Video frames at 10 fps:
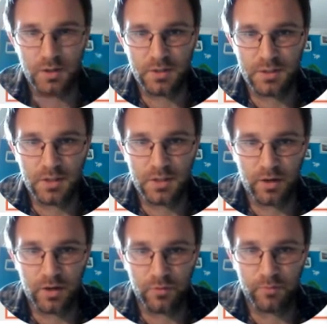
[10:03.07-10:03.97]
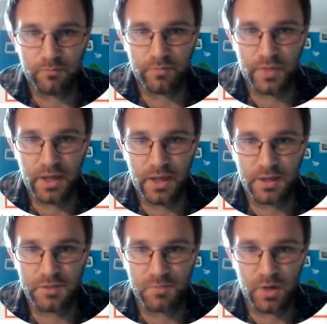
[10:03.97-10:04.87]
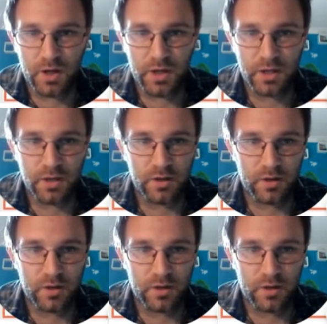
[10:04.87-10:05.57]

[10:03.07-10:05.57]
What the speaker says: so there is my